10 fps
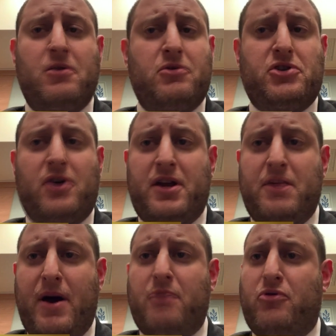We're
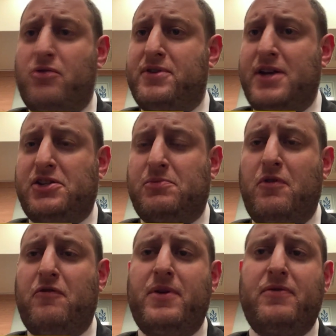talking about a protest
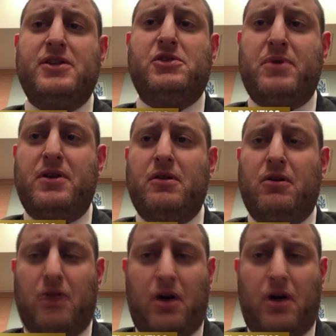movement that's been